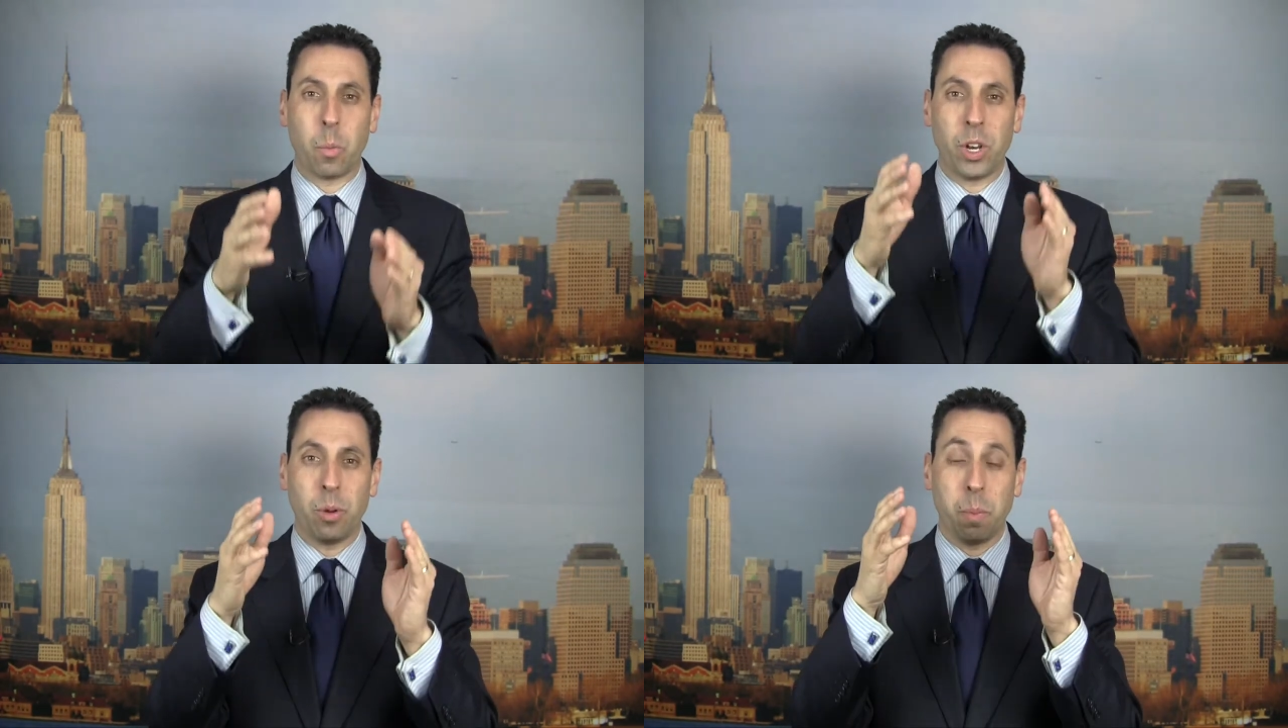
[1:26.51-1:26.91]

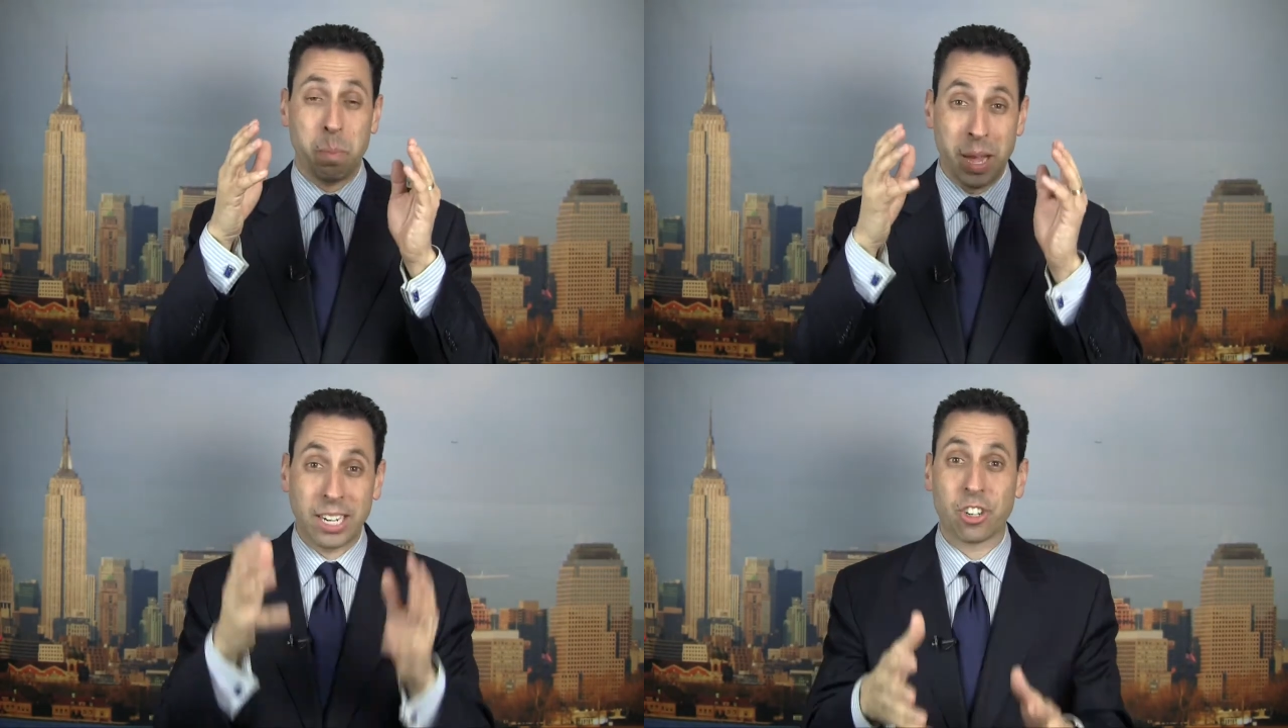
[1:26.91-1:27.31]
when you
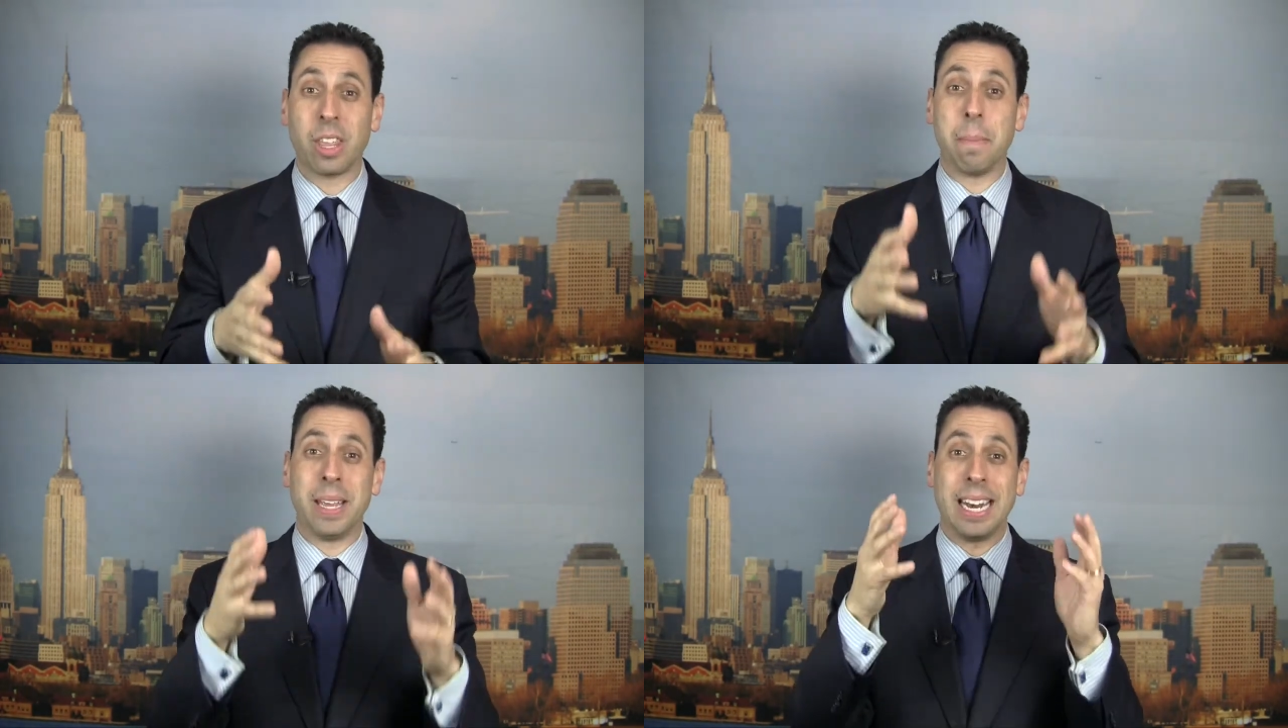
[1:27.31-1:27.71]
pitched
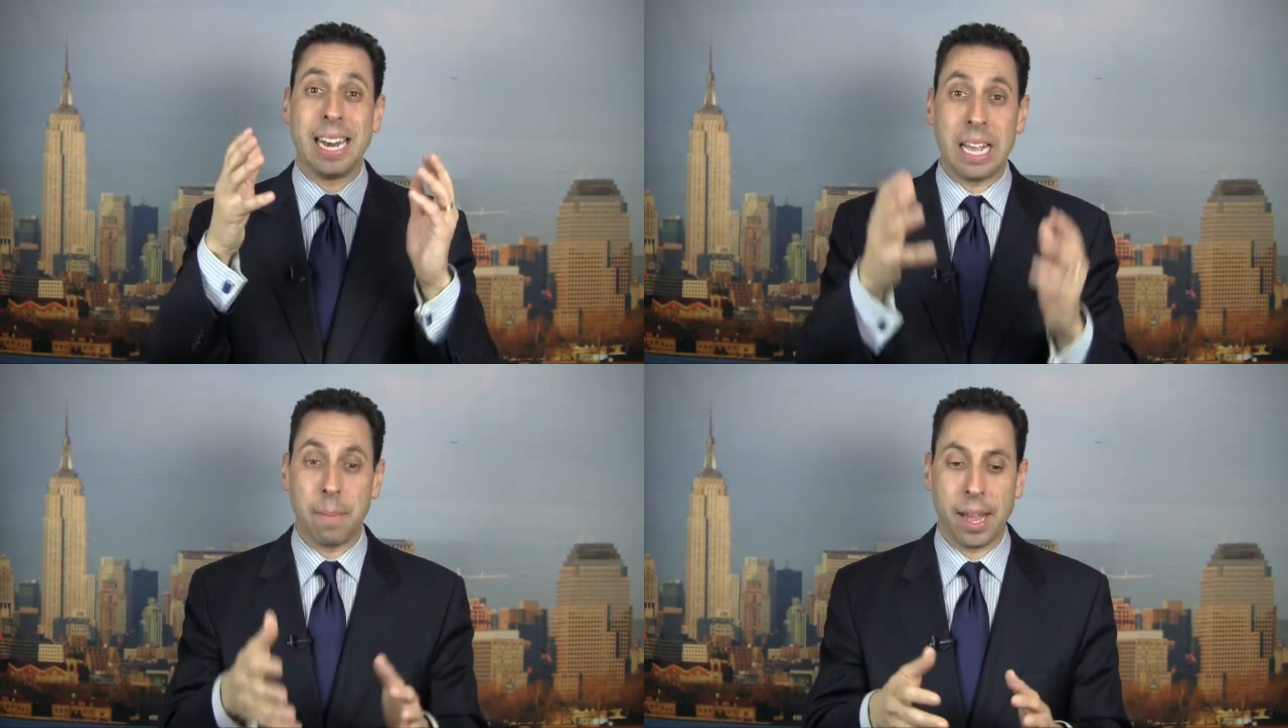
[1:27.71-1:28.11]
them in
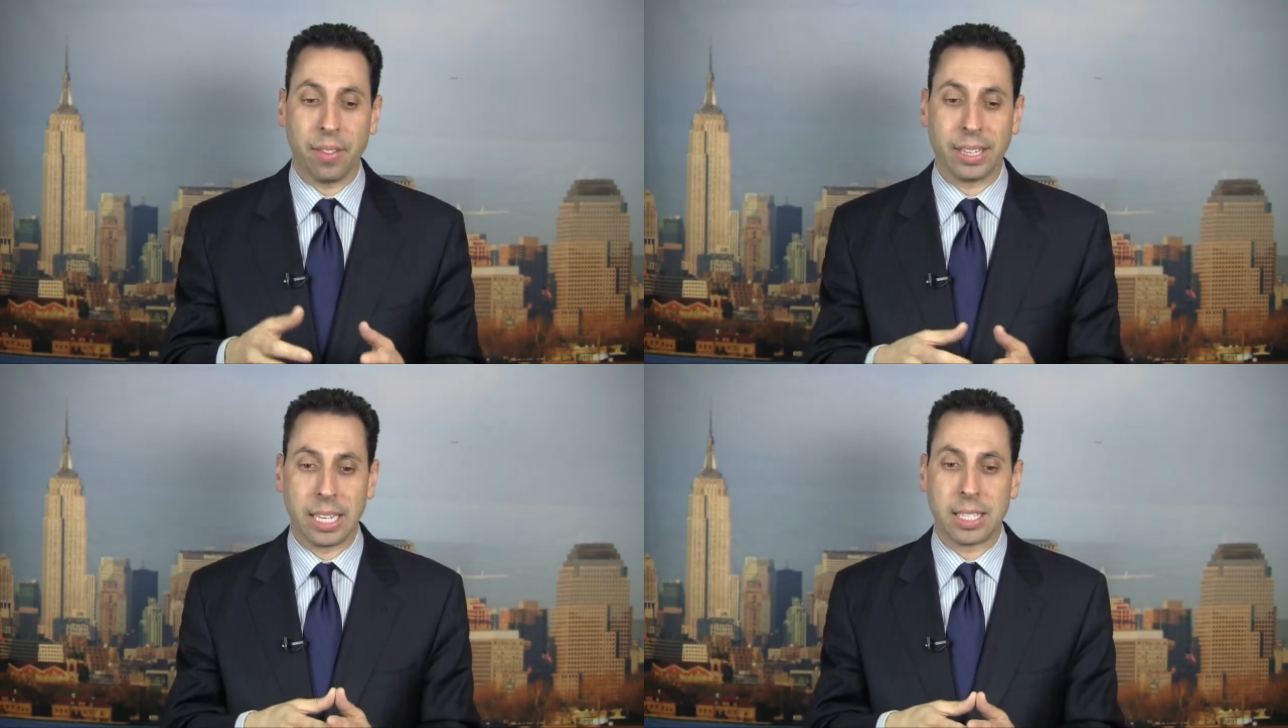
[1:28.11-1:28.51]
an email,
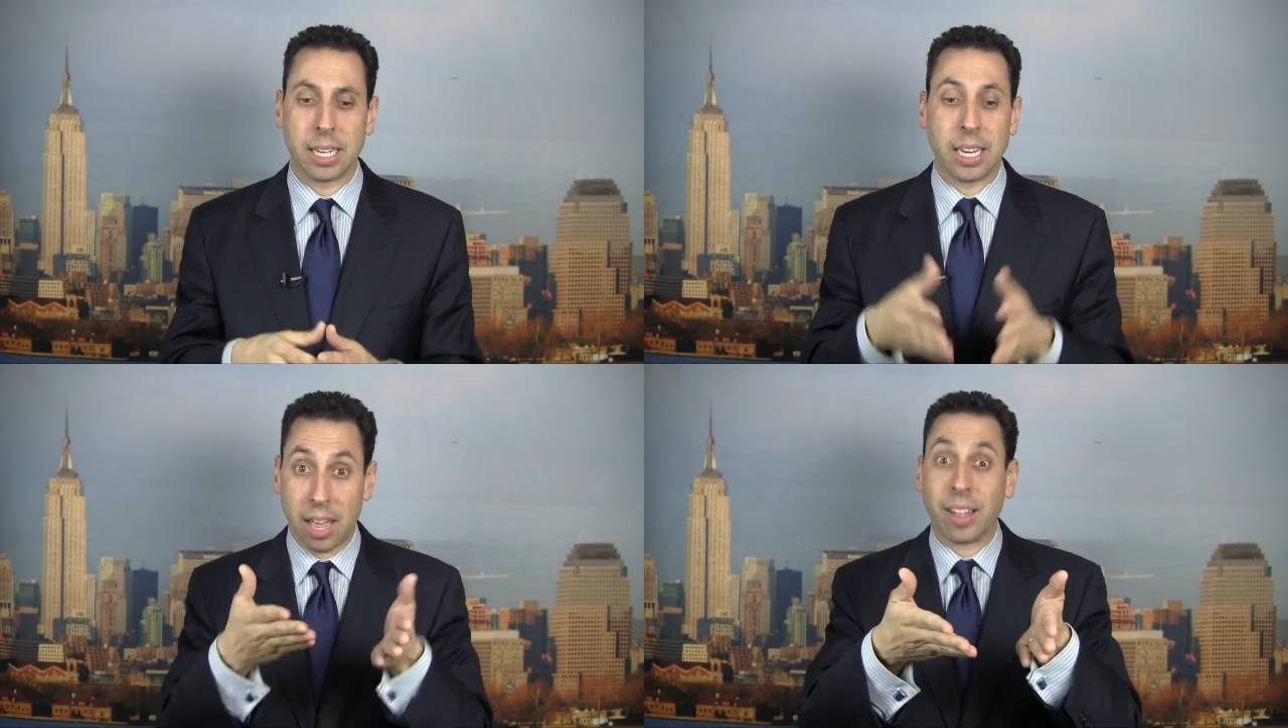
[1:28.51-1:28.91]
that they
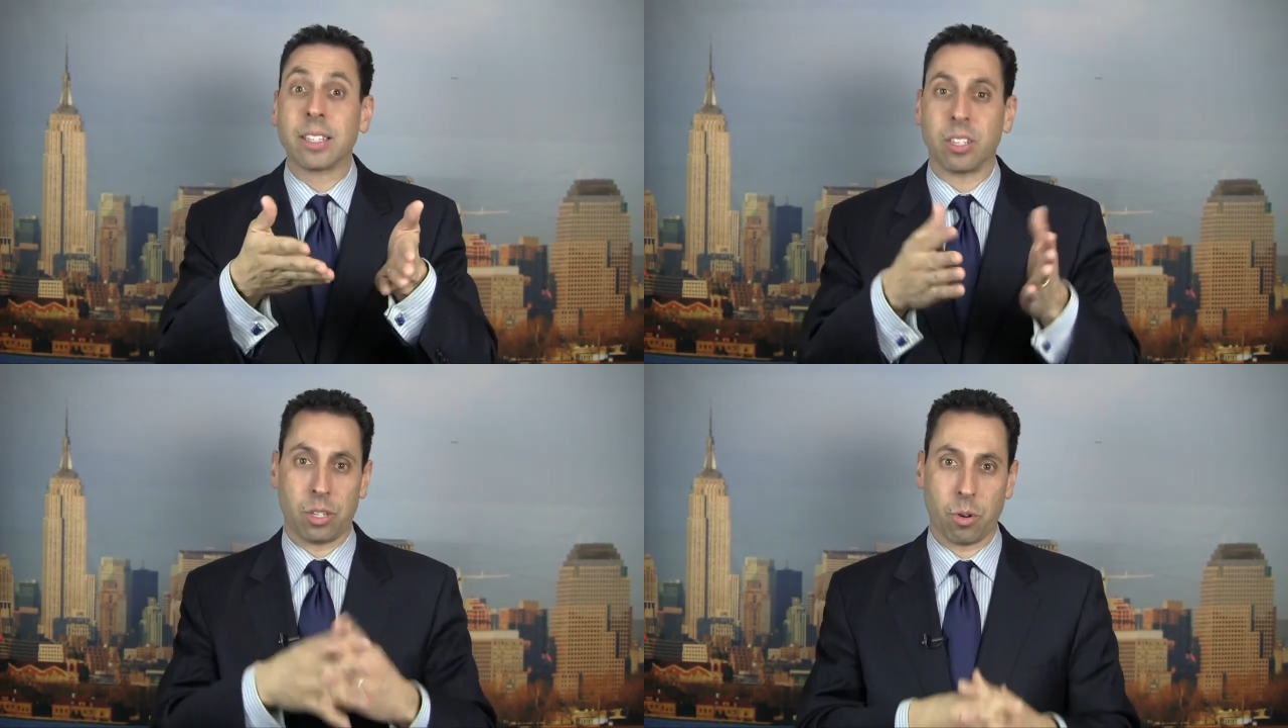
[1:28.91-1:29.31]
said, yeah,
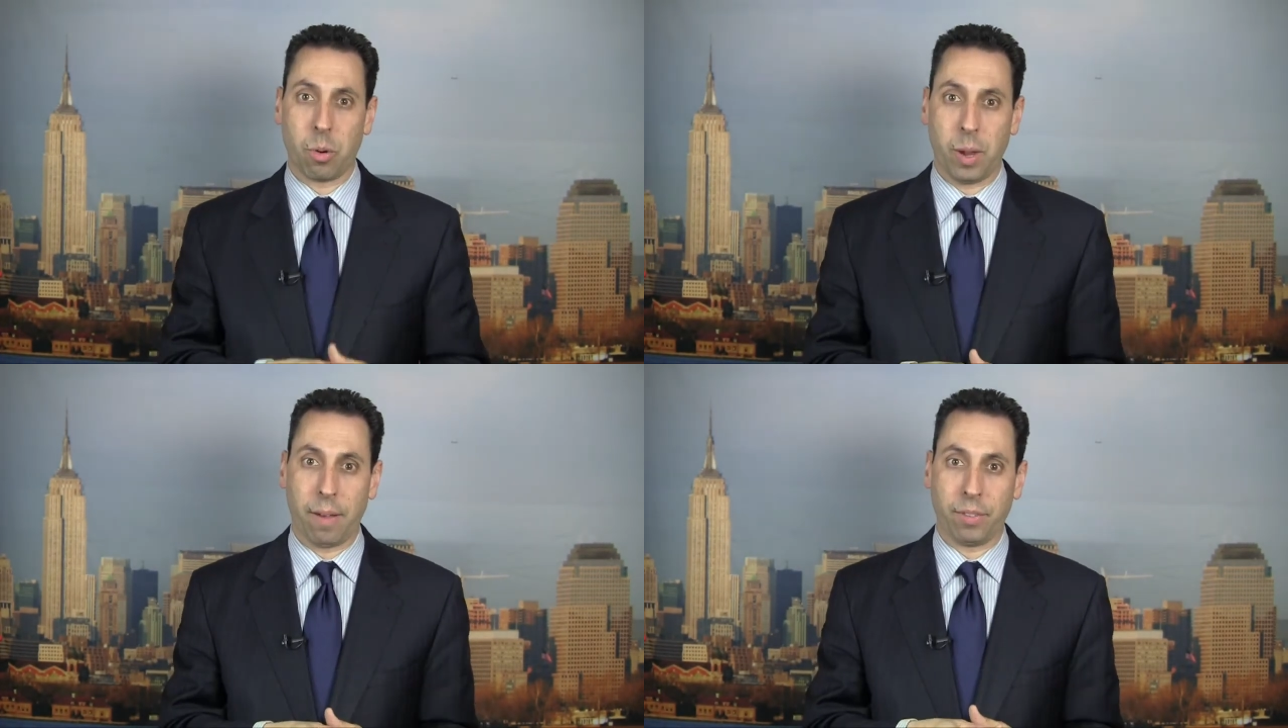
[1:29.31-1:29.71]
that's the story
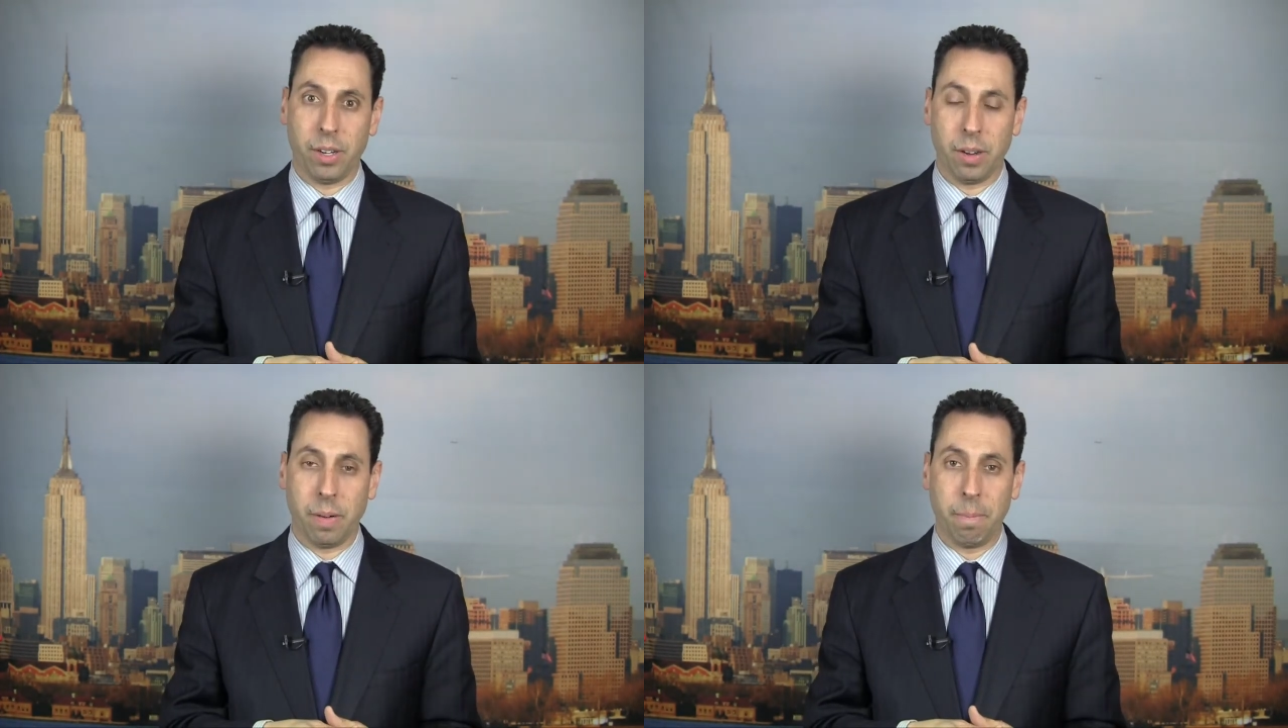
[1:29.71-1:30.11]
we have to
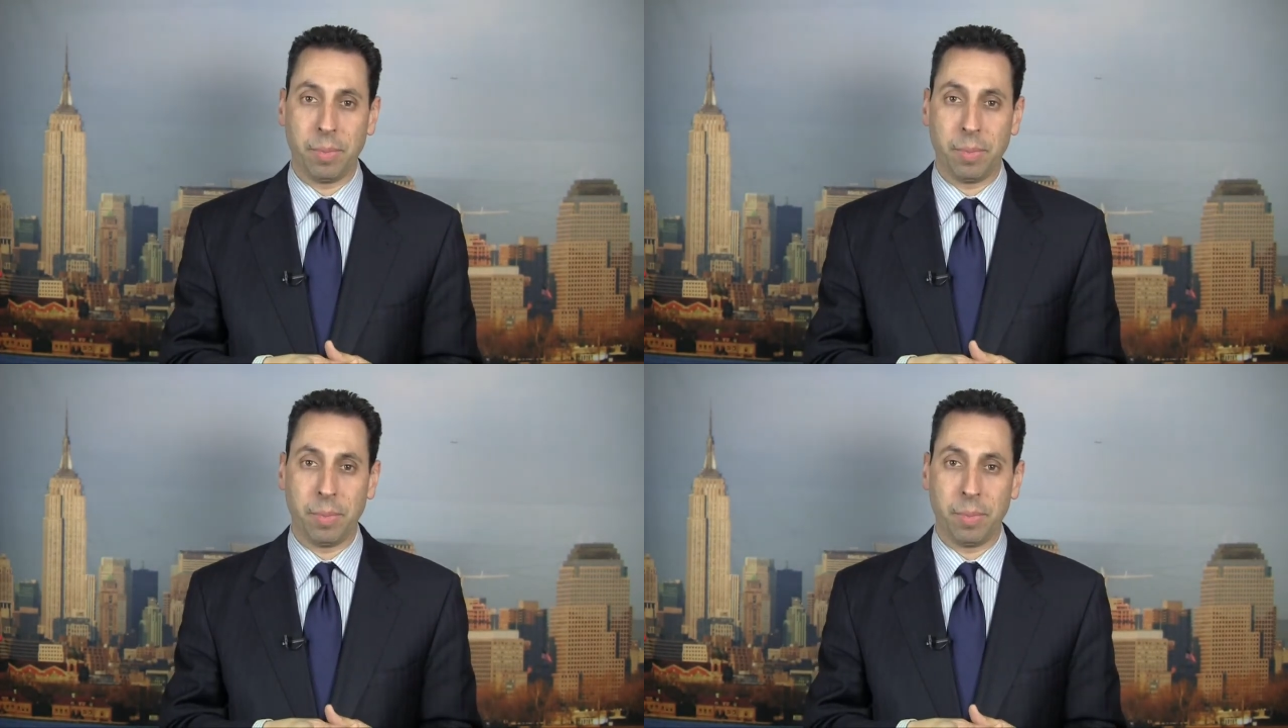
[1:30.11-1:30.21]
do.